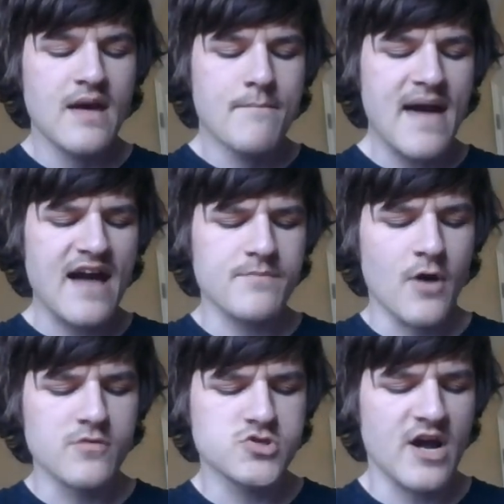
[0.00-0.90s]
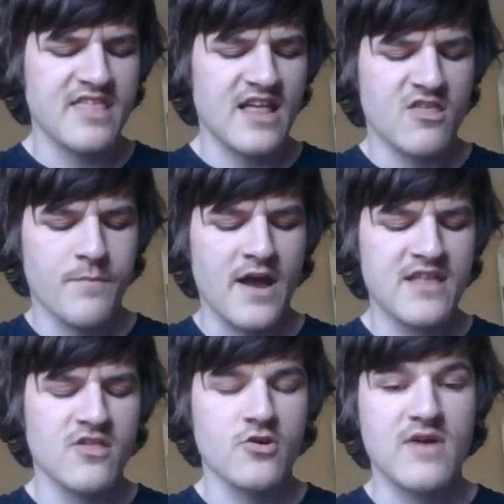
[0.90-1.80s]
Matt, both trucks had spun
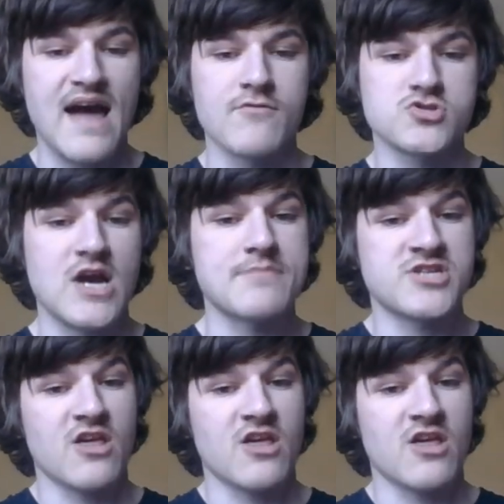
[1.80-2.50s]
into the gravel trap.